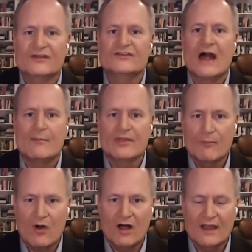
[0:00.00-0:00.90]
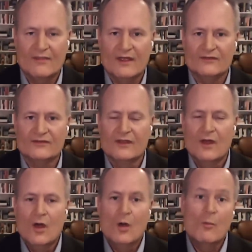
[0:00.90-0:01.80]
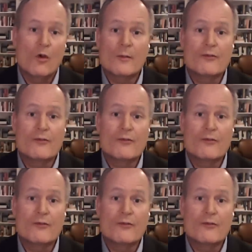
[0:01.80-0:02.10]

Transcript: for dropping the ball on this. More